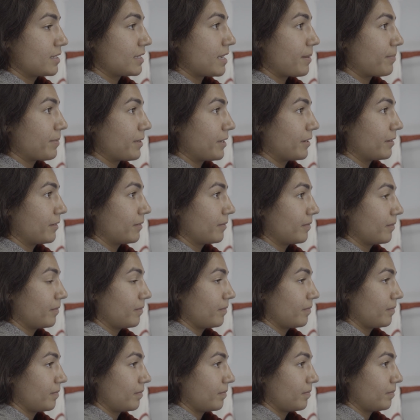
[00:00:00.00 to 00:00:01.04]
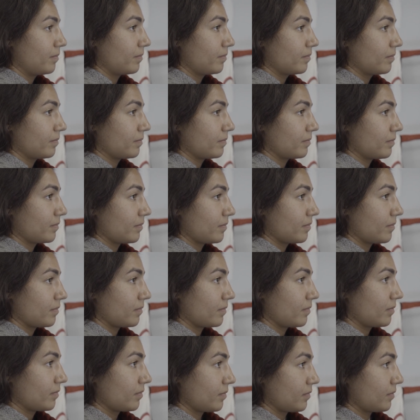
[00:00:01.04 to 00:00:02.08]
Step
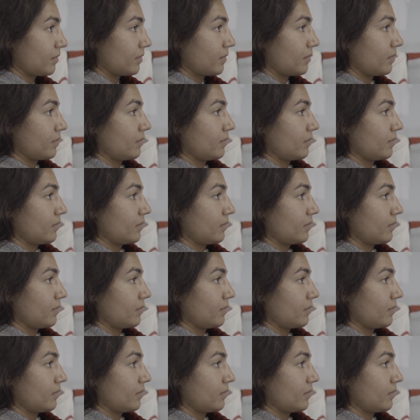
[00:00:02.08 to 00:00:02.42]
in.